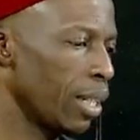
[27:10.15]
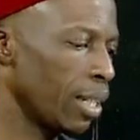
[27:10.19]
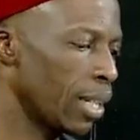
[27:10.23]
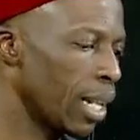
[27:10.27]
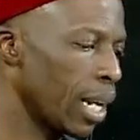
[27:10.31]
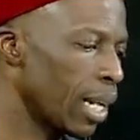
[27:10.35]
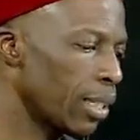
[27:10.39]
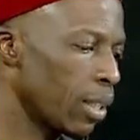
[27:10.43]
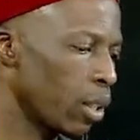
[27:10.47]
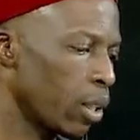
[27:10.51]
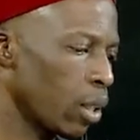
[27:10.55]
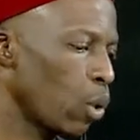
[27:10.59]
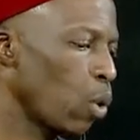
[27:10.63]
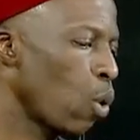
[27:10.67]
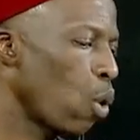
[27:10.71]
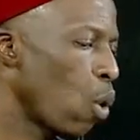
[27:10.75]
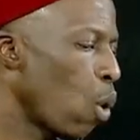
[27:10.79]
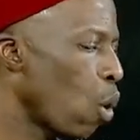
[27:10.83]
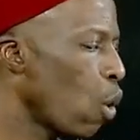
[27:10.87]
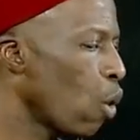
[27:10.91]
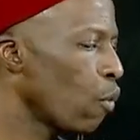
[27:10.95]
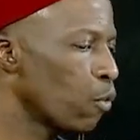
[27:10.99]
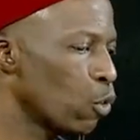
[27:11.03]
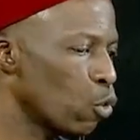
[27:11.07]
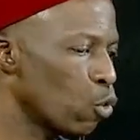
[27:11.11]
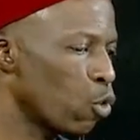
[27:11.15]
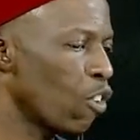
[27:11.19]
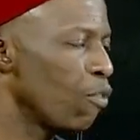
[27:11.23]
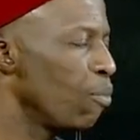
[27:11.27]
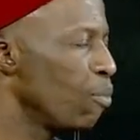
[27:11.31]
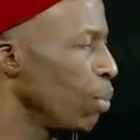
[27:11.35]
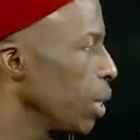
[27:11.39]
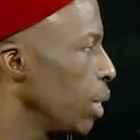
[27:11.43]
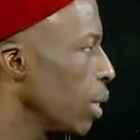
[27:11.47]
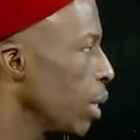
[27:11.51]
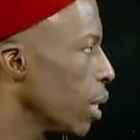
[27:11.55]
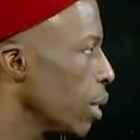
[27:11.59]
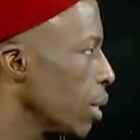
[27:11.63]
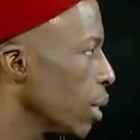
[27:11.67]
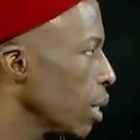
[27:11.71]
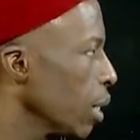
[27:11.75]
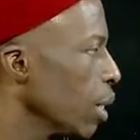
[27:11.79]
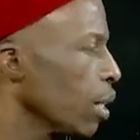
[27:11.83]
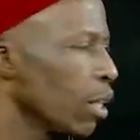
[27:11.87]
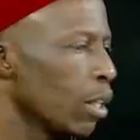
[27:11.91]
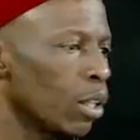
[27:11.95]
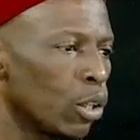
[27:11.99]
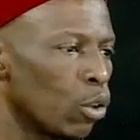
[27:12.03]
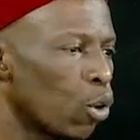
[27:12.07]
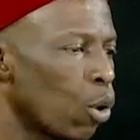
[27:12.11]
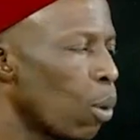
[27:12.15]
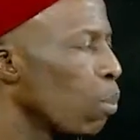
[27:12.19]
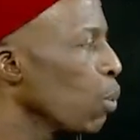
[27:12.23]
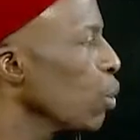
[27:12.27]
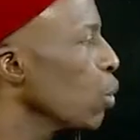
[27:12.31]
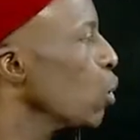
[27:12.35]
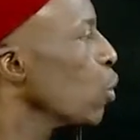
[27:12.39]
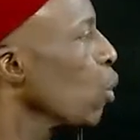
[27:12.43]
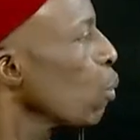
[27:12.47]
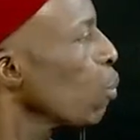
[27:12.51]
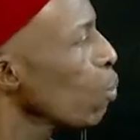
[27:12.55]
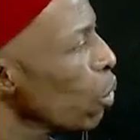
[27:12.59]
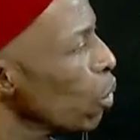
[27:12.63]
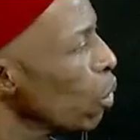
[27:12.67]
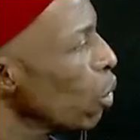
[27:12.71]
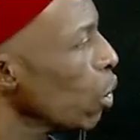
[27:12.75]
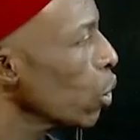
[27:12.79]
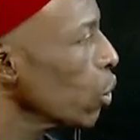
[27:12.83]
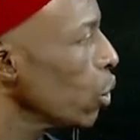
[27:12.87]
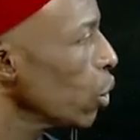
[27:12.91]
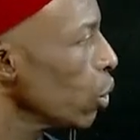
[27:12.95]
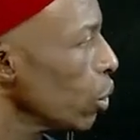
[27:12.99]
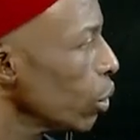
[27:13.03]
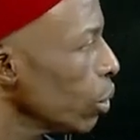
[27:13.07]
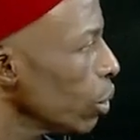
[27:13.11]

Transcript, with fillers: that law of twelve meters doubles your production.